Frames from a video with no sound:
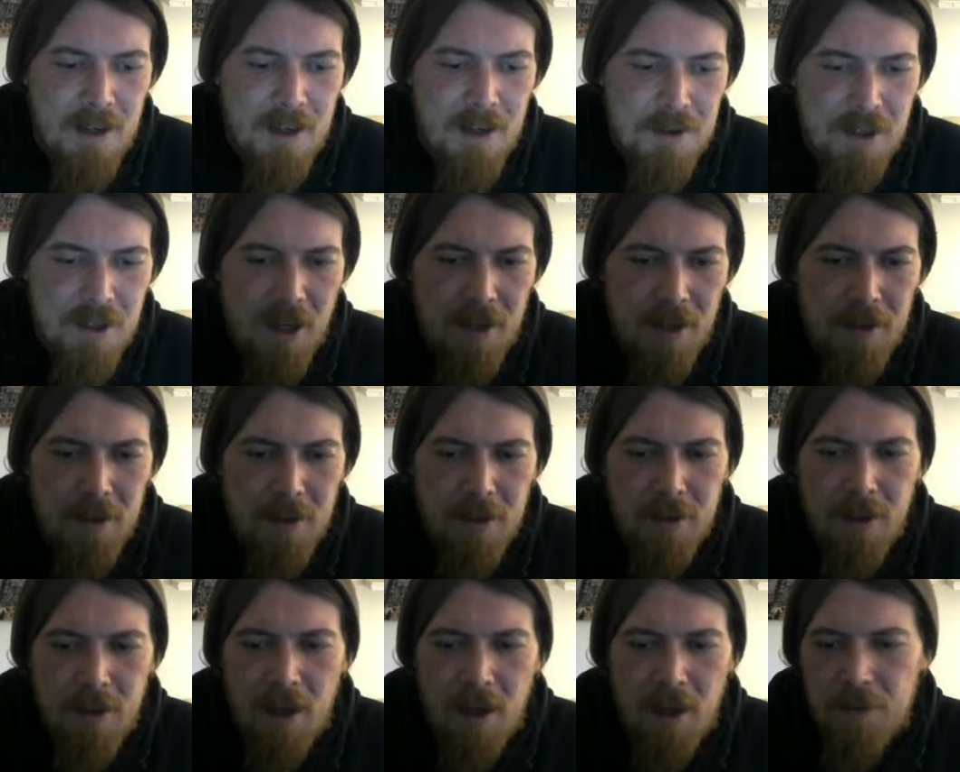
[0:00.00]
So
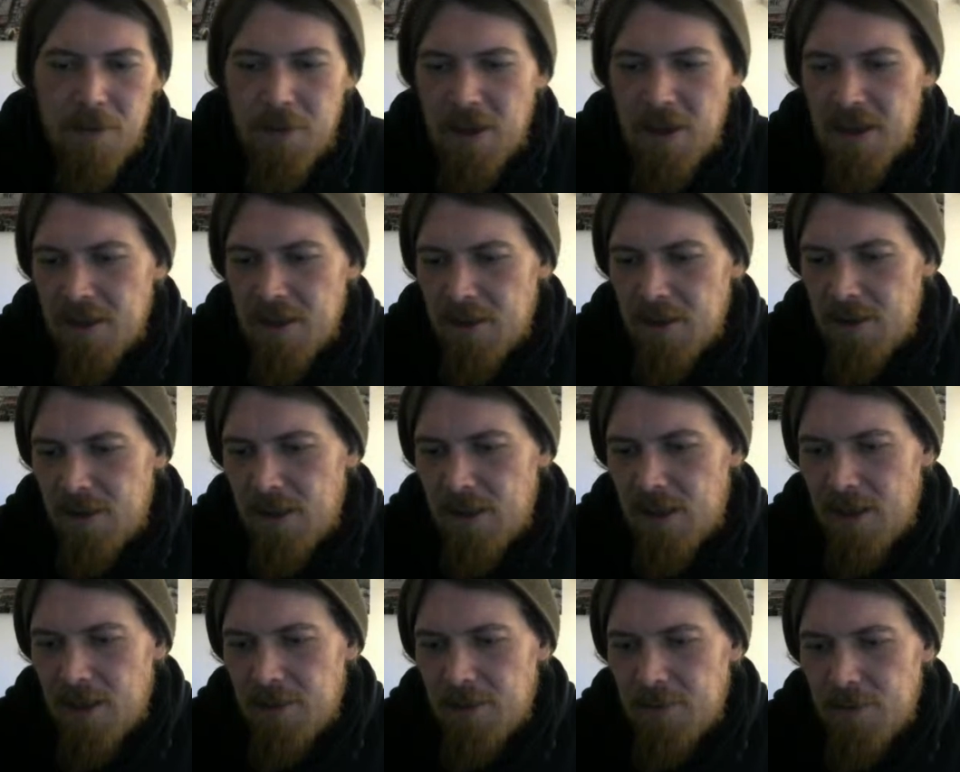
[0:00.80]
I think,
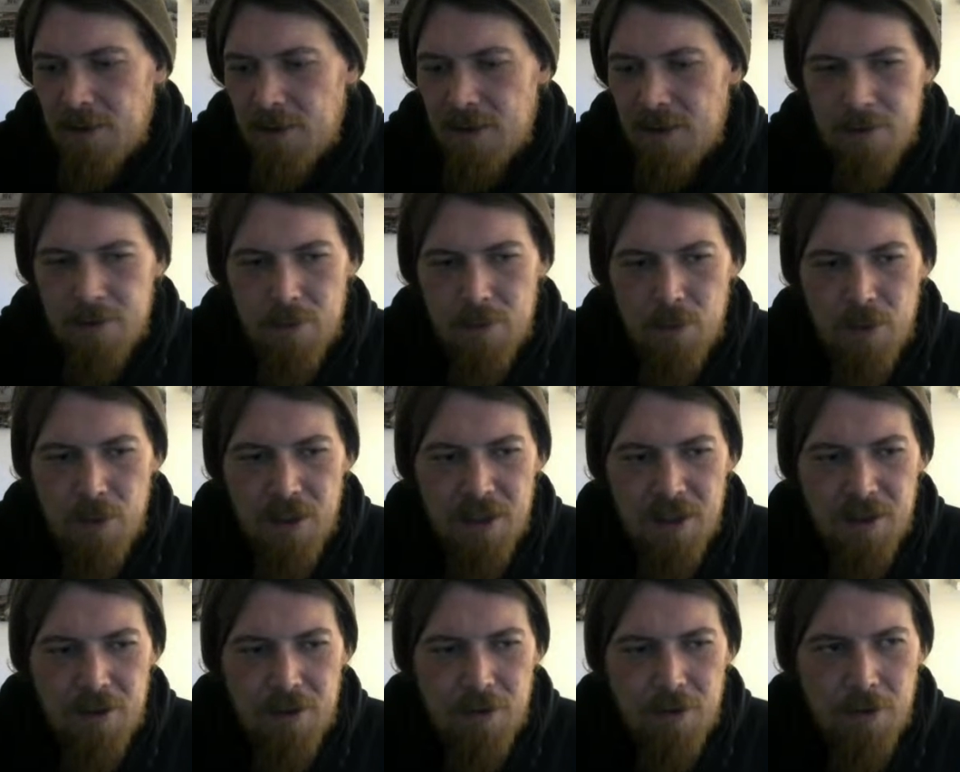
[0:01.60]

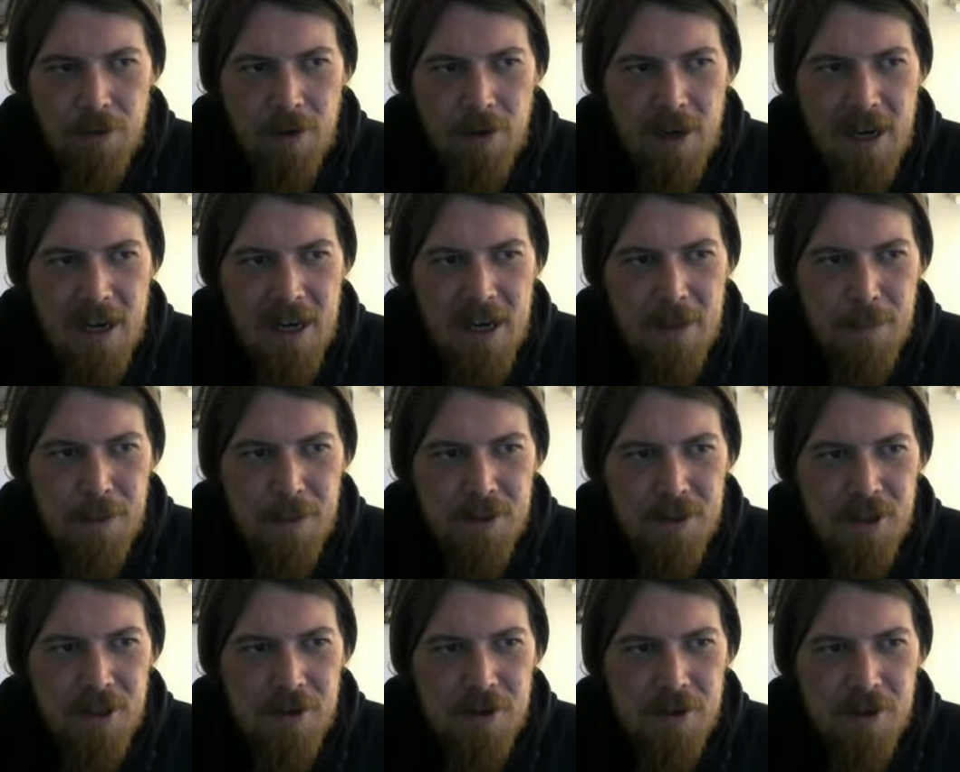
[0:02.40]
we're in a great
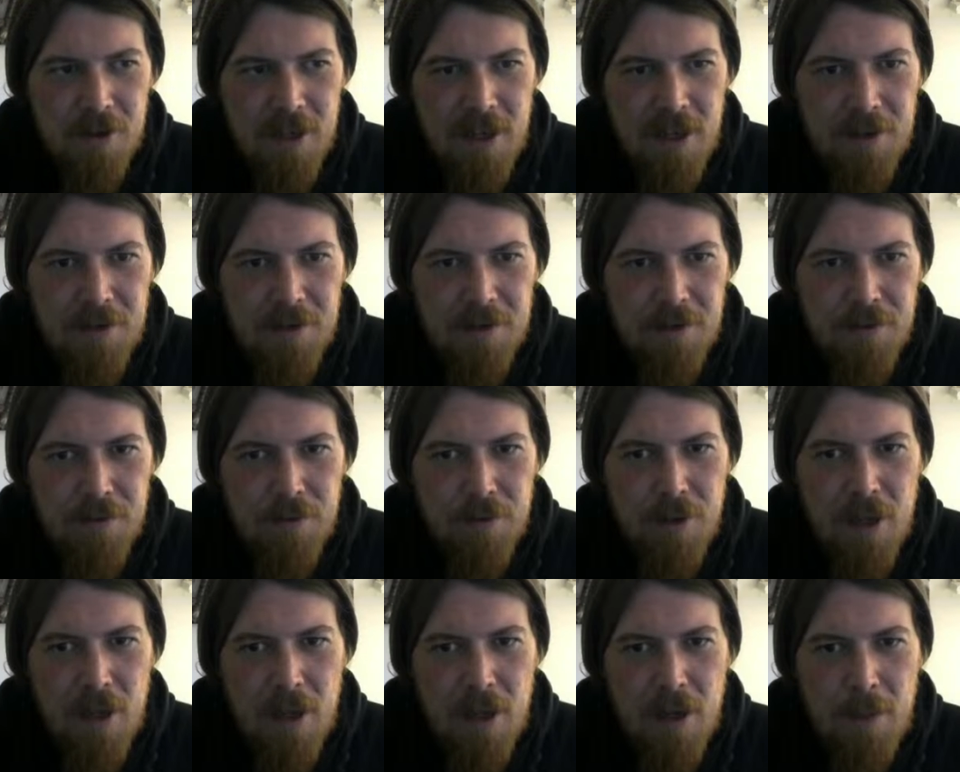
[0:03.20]
position now to
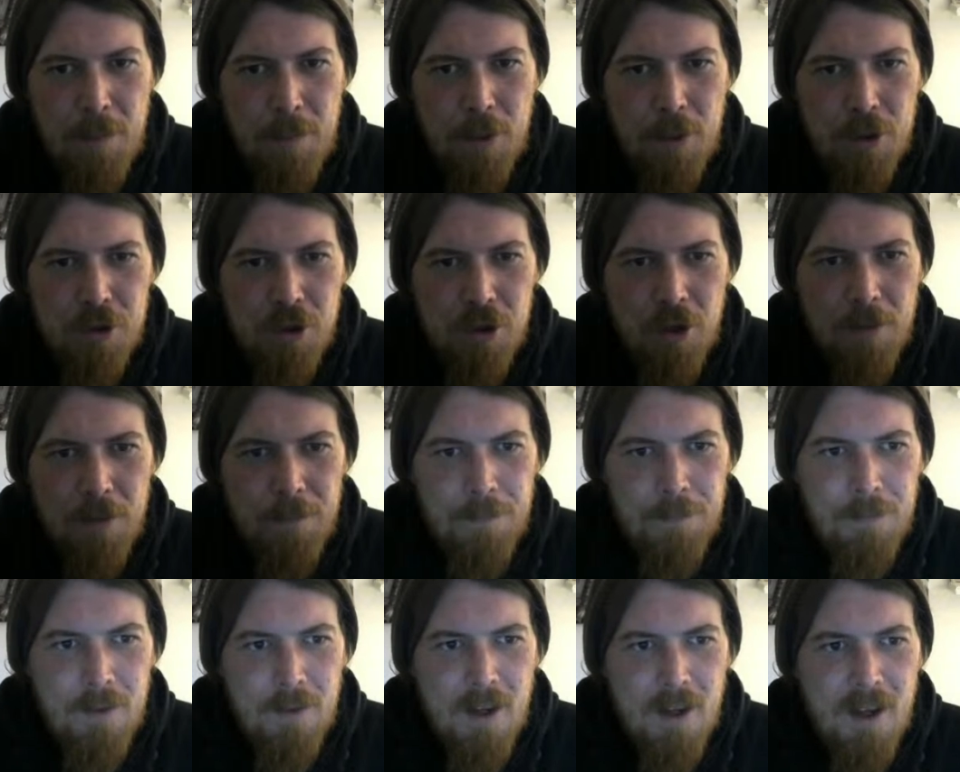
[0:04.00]
really push
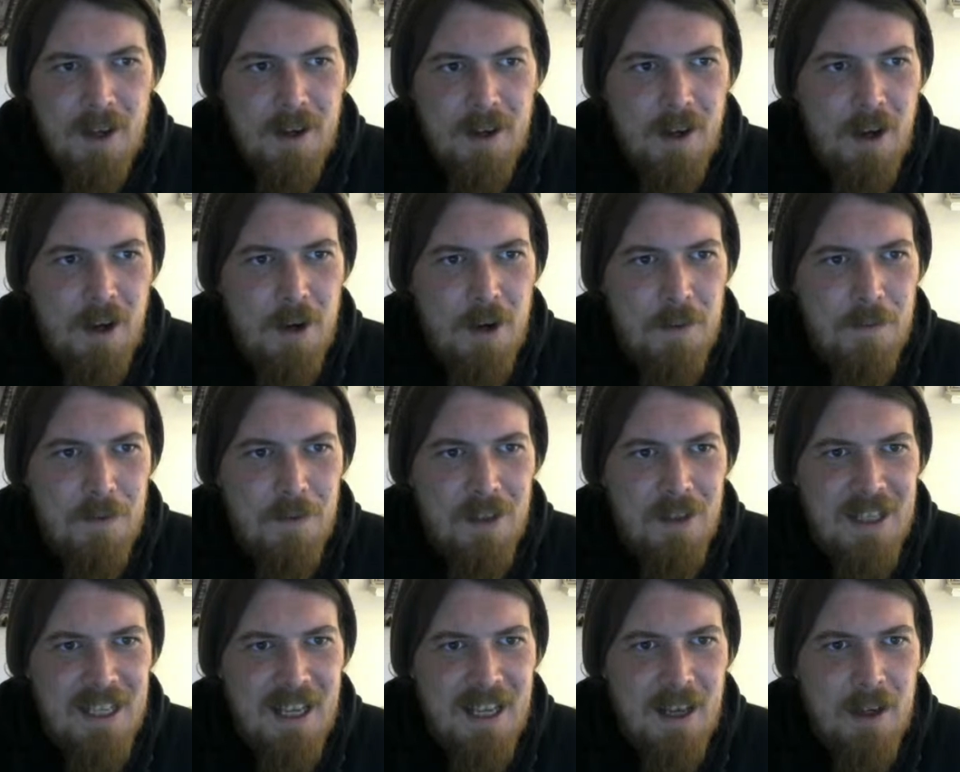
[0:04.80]
on and
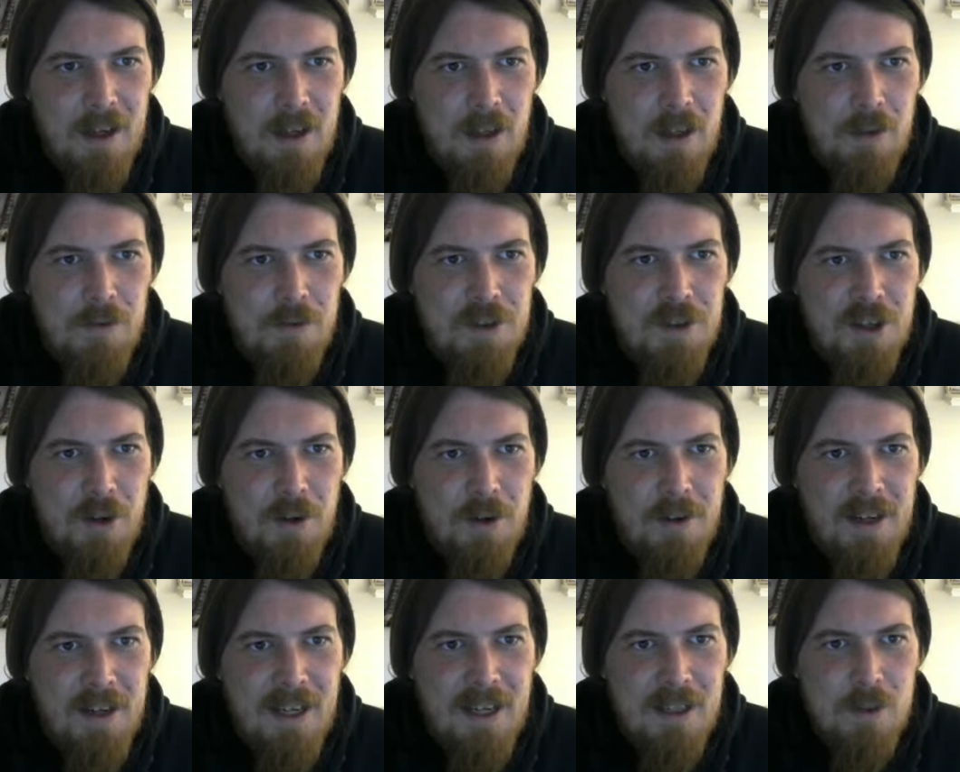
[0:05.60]
hopefully get another
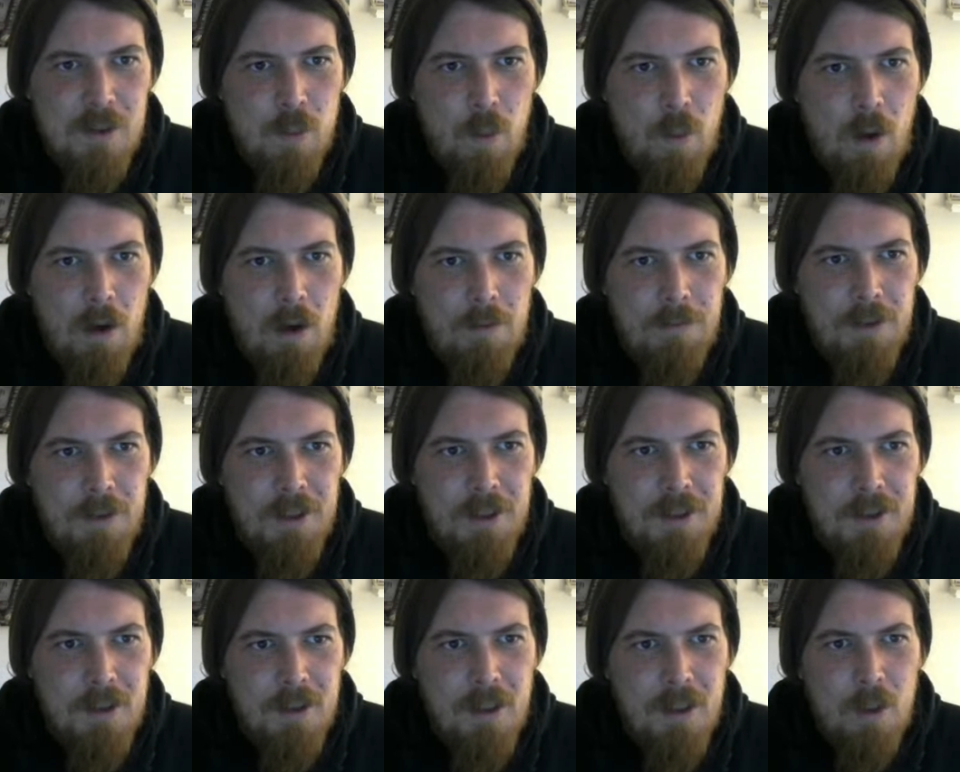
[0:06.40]
result here against
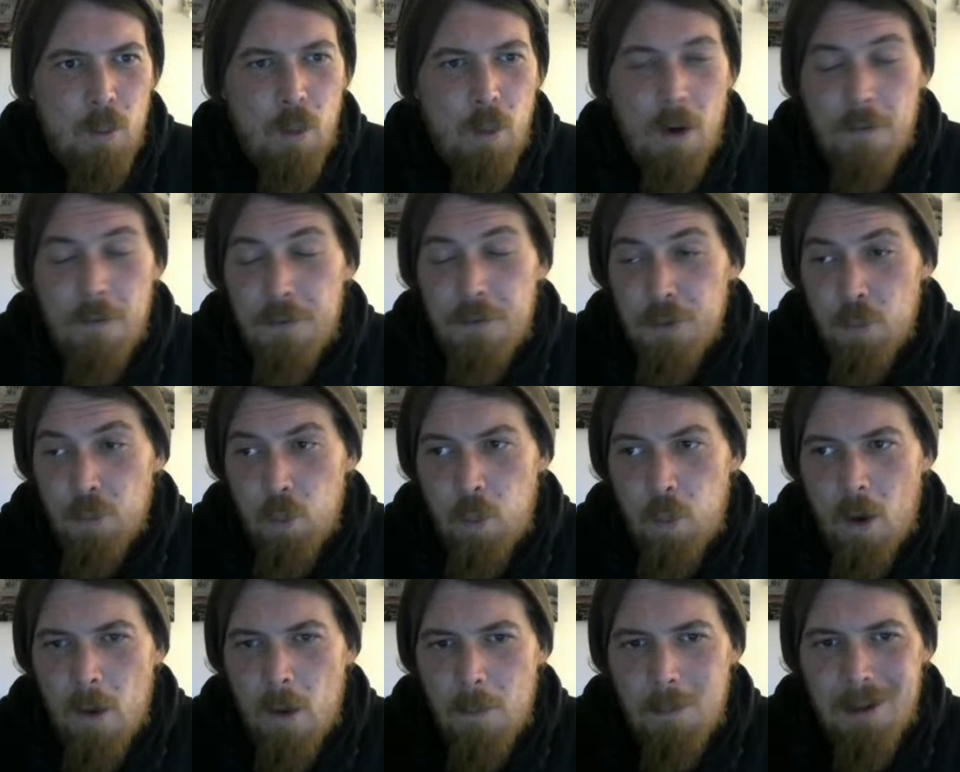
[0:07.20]
Watford.
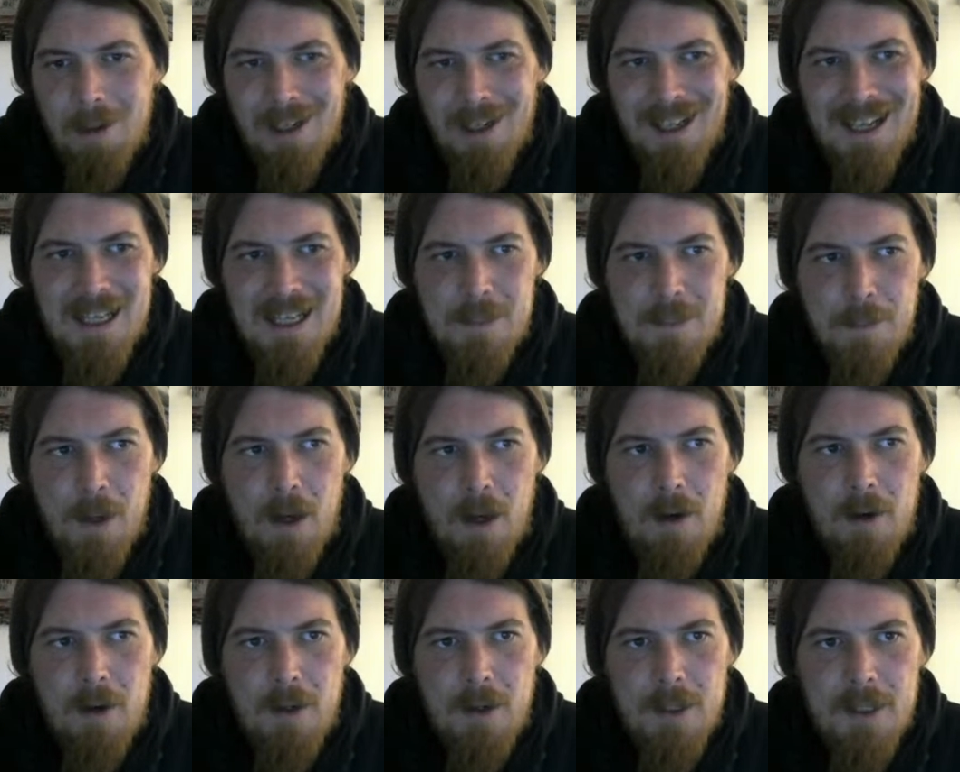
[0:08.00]
Watford 1 place
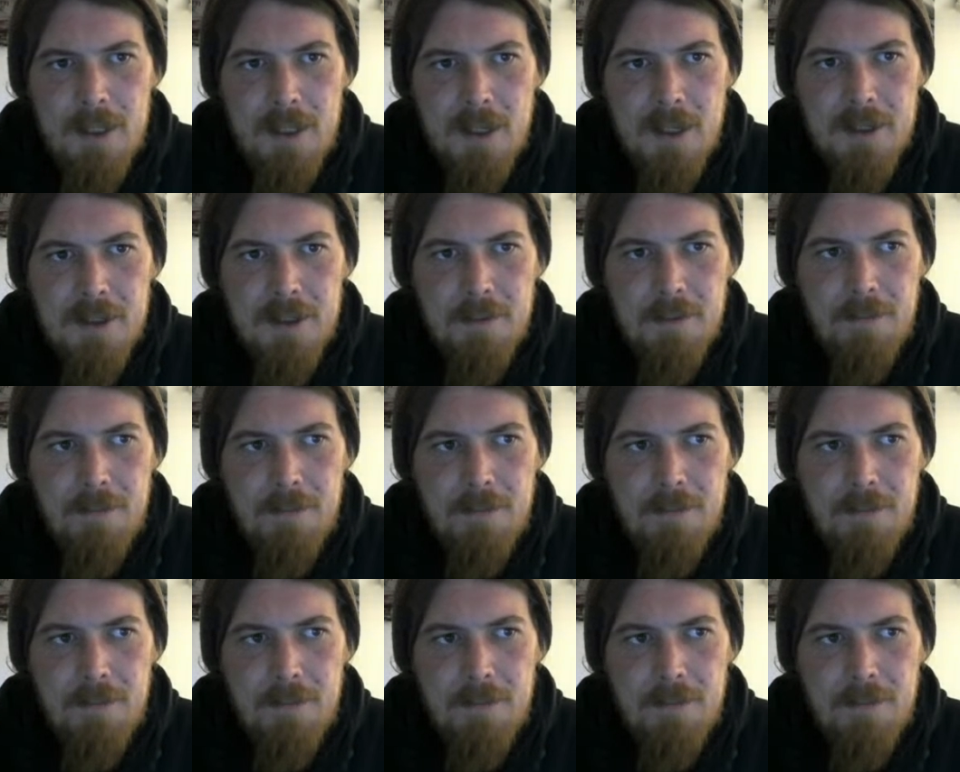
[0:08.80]
behind us in